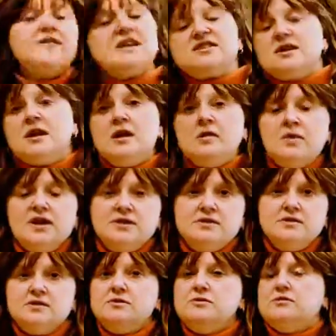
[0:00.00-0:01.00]
That's all I
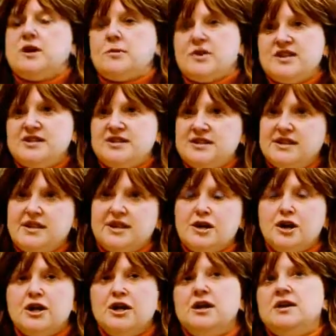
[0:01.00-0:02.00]
wanted to do. I wanted to take
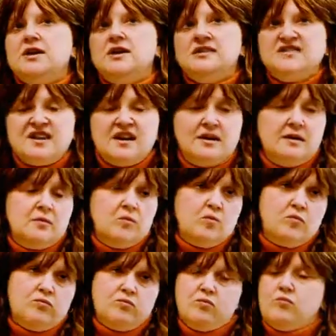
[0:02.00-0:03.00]
care of kids. I
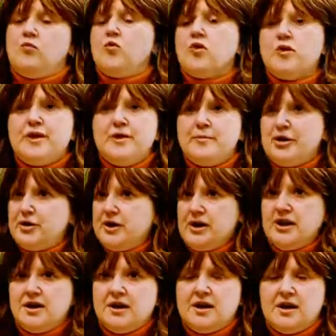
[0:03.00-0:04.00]
didn't worry about
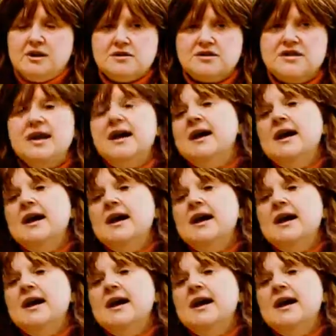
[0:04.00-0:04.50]
anything else.